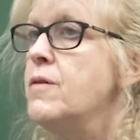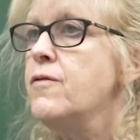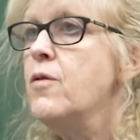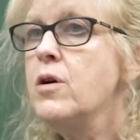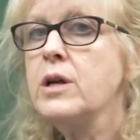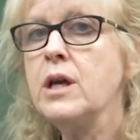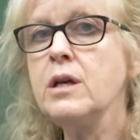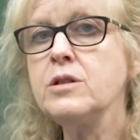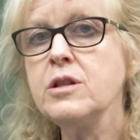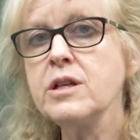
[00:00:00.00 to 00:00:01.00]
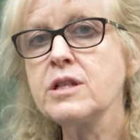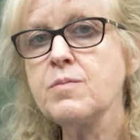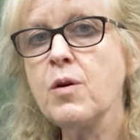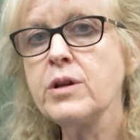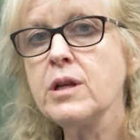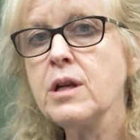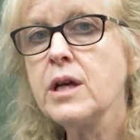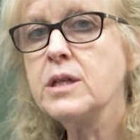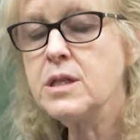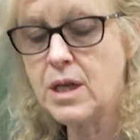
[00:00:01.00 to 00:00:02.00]
40 to the exponent
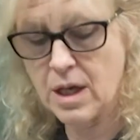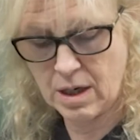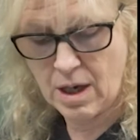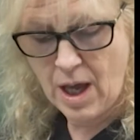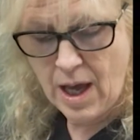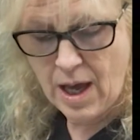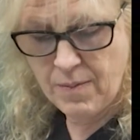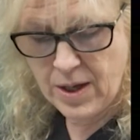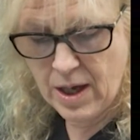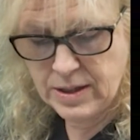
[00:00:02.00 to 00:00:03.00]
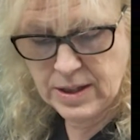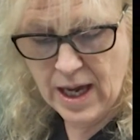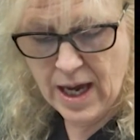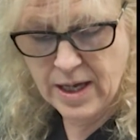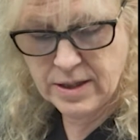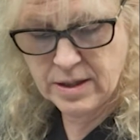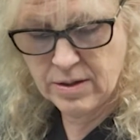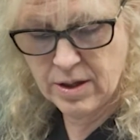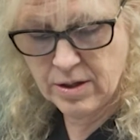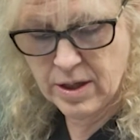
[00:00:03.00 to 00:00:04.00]
19. And because it asks
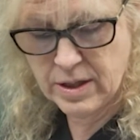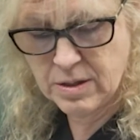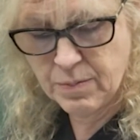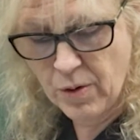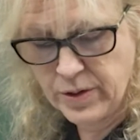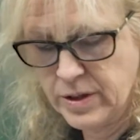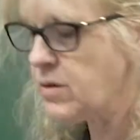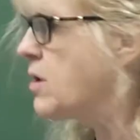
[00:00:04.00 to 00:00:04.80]
the exponent to the